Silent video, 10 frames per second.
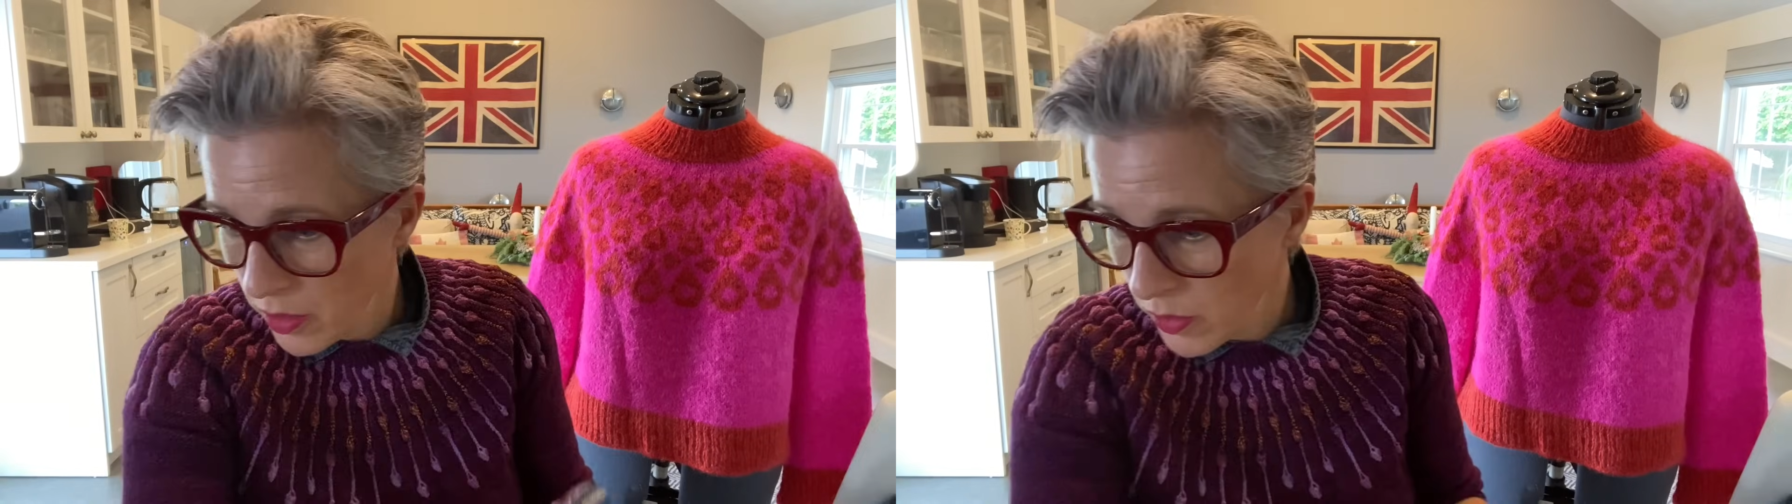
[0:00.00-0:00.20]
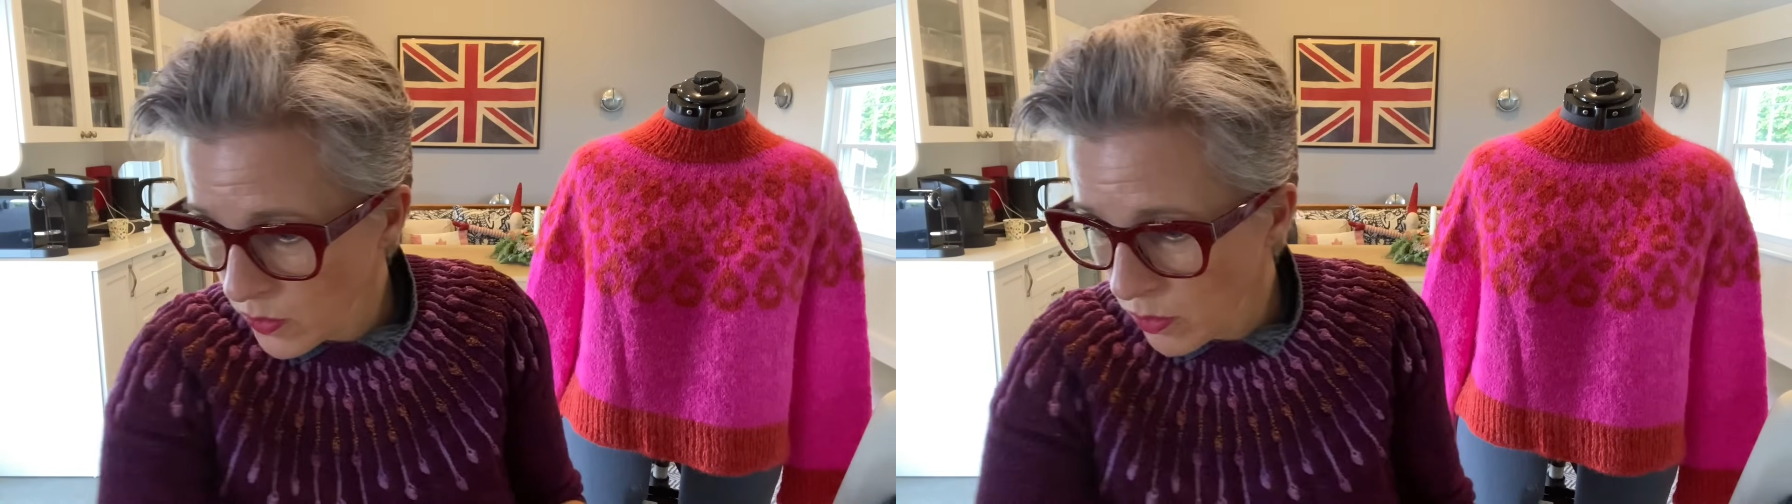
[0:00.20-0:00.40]

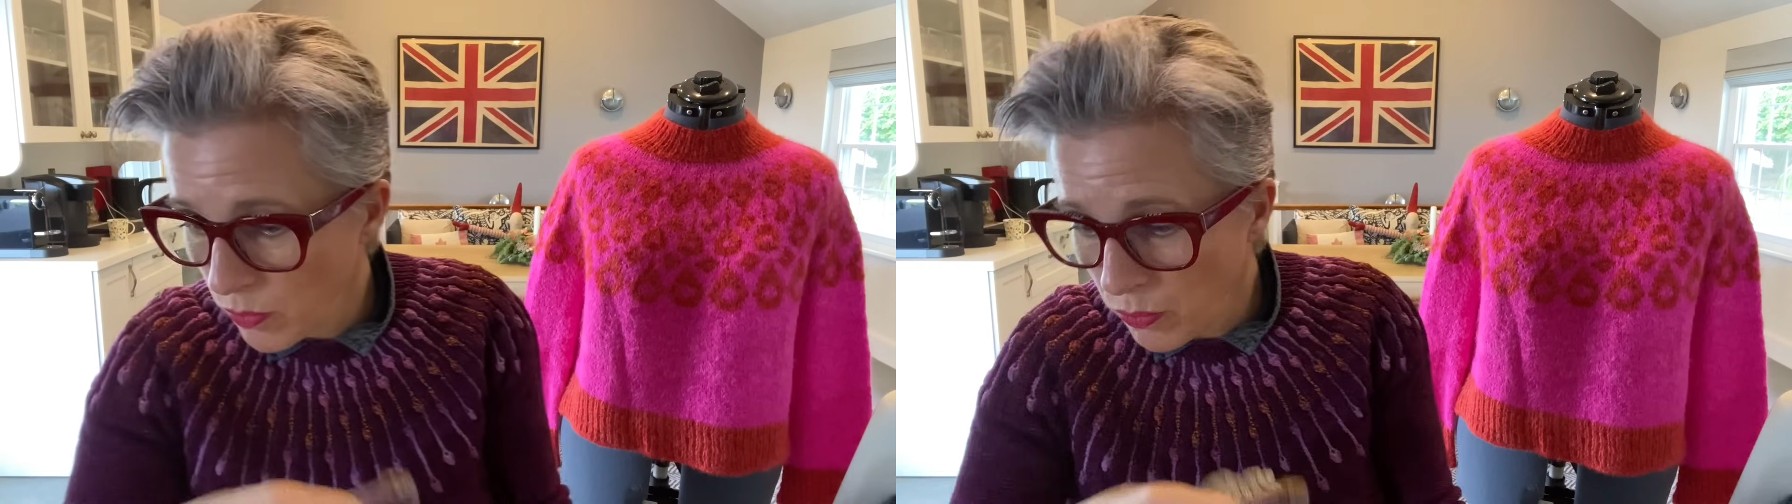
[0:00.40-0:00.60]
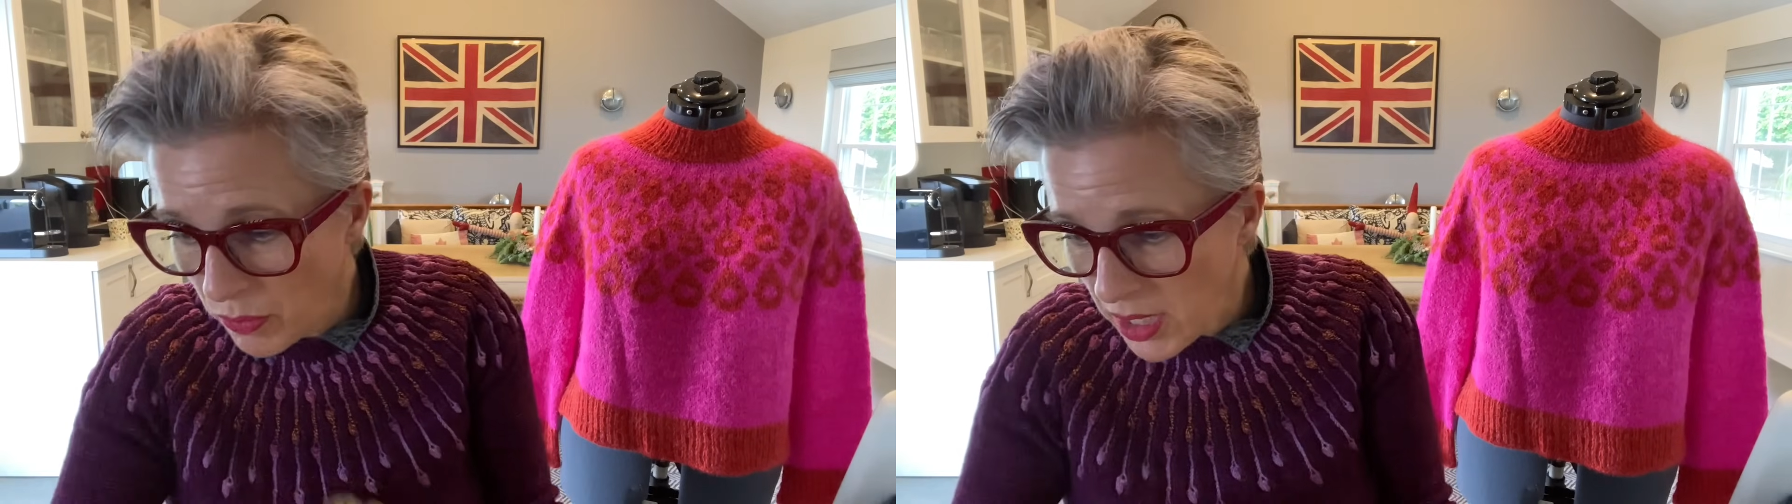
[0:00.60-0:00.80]
were
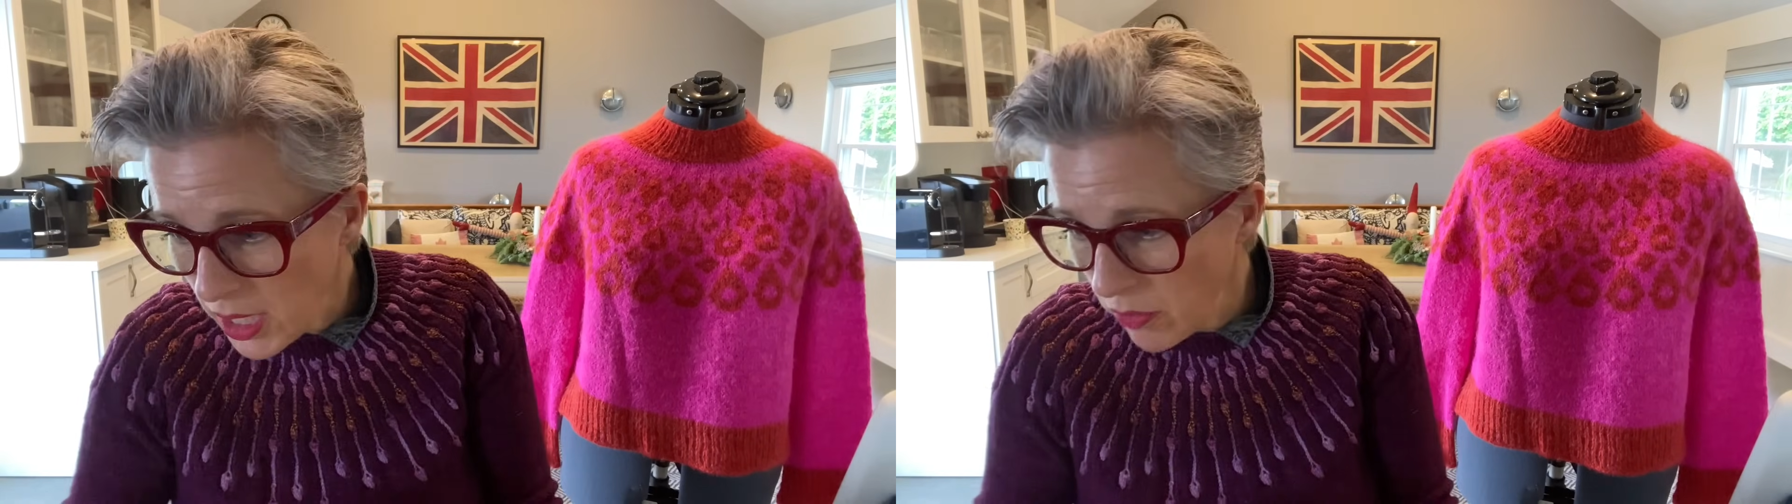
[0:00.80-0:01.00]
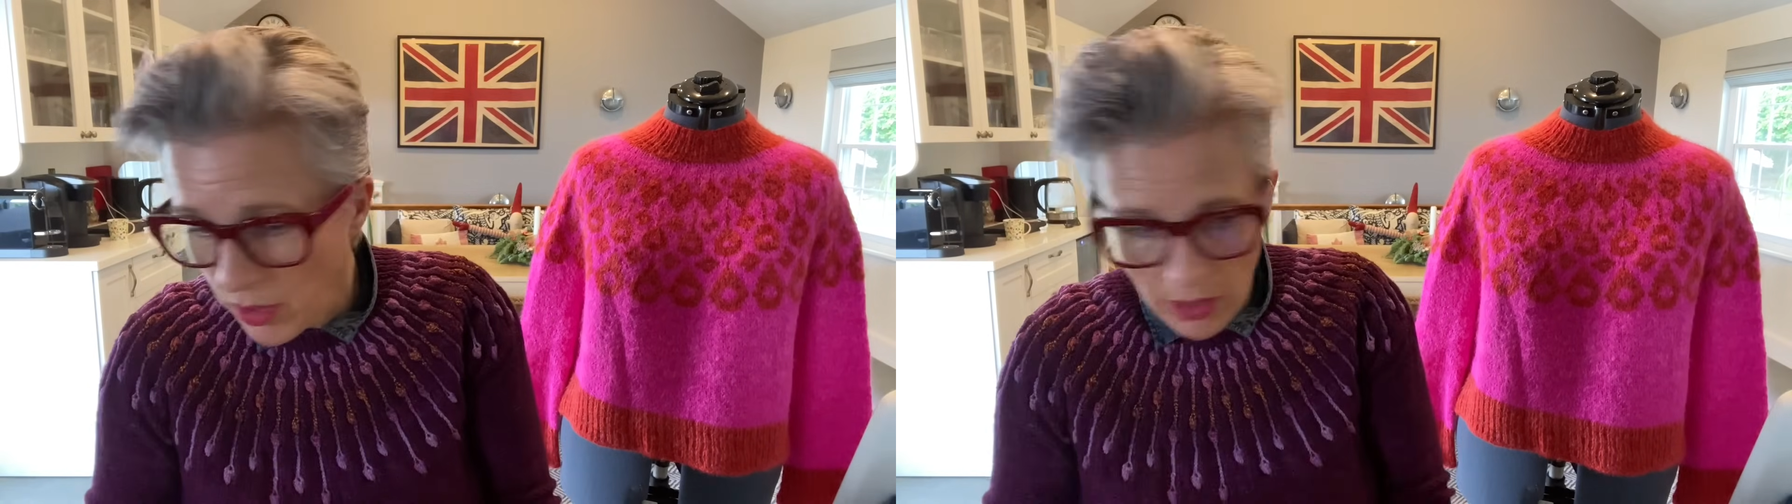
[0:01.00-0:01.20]

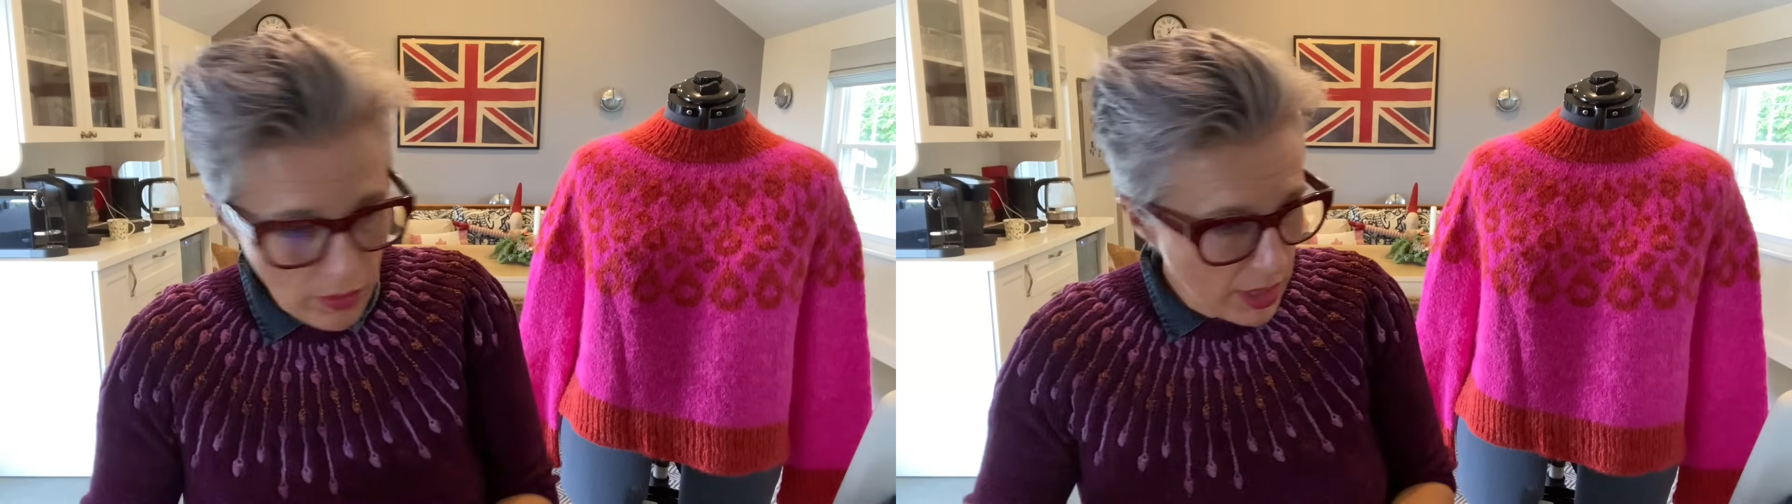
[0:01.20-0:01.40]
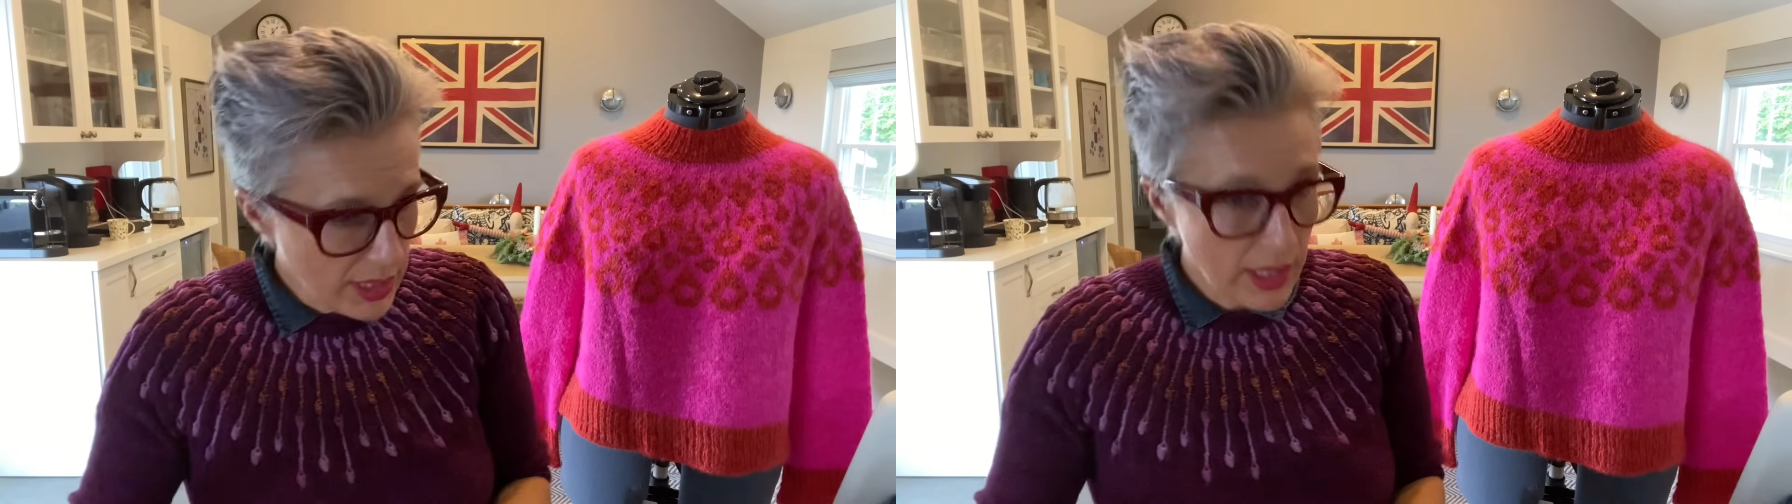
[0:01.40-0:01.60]
really, really,
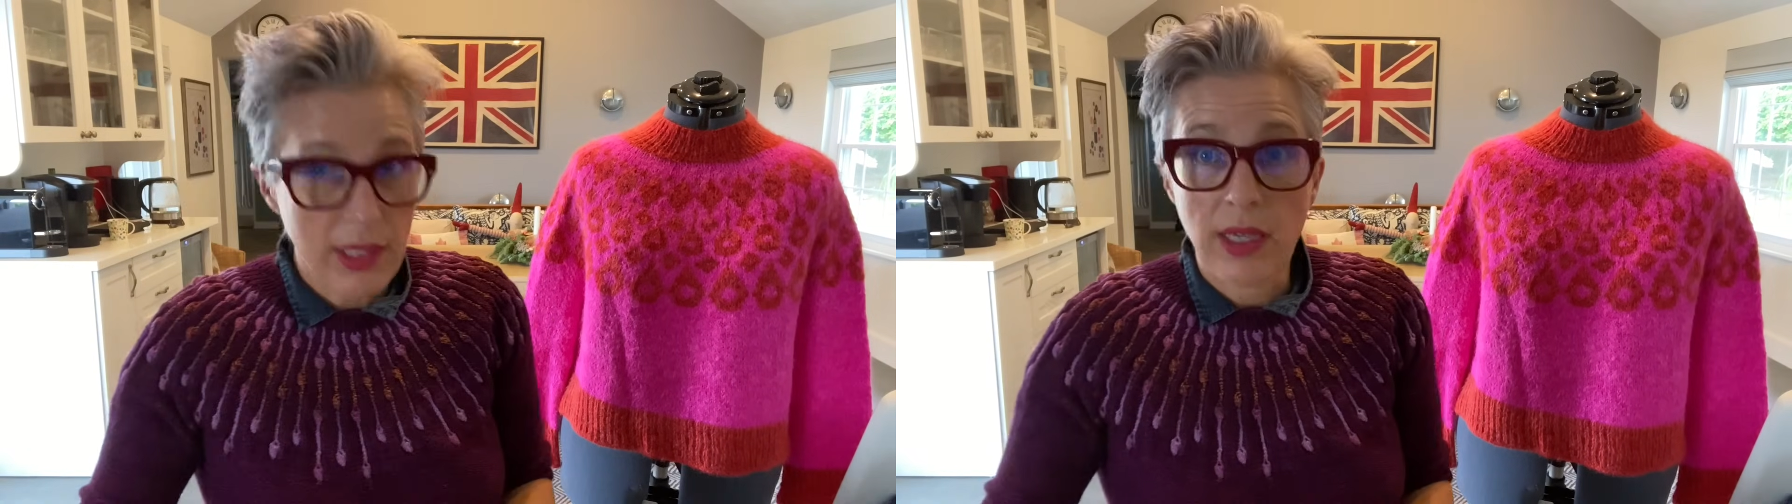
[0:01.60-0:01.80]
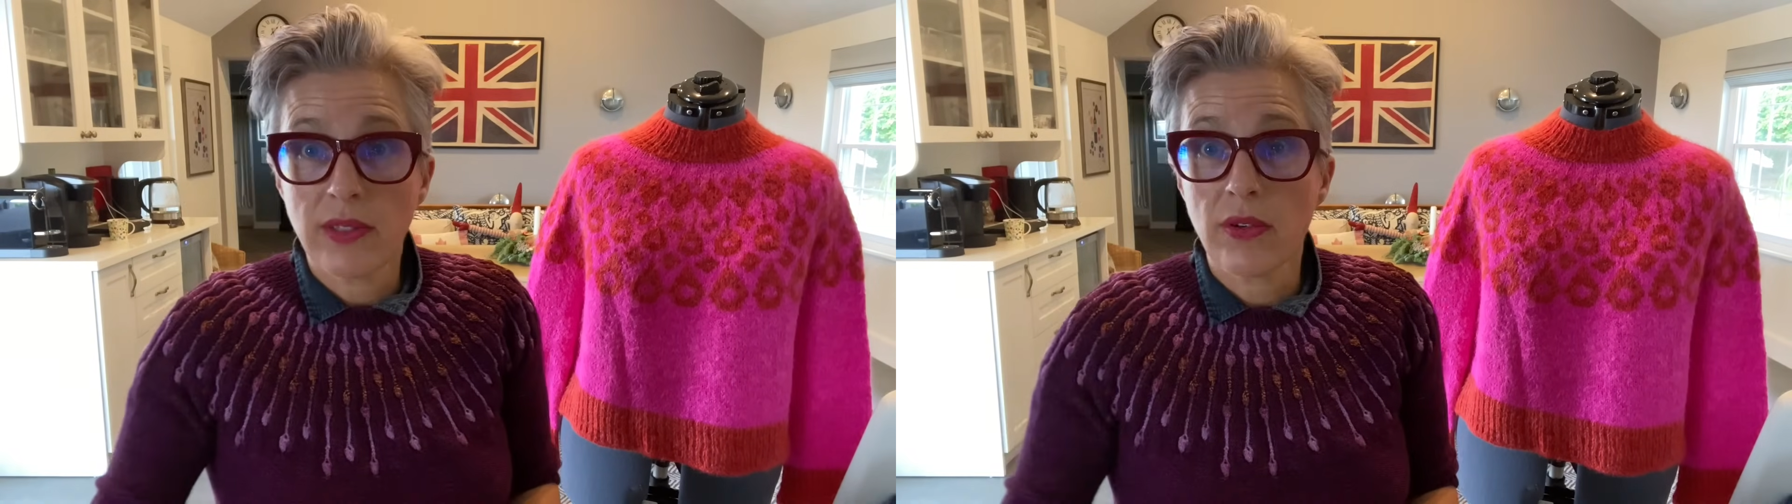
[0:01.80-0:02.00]
really
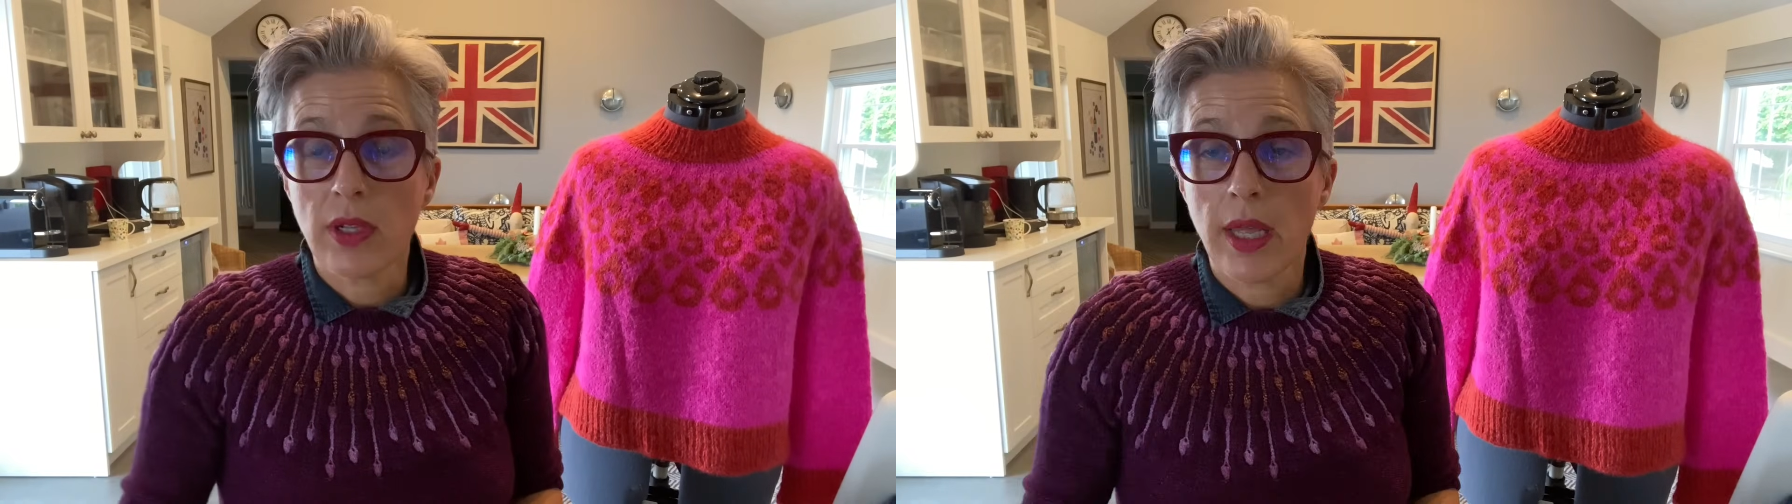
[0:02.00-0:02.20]
successful,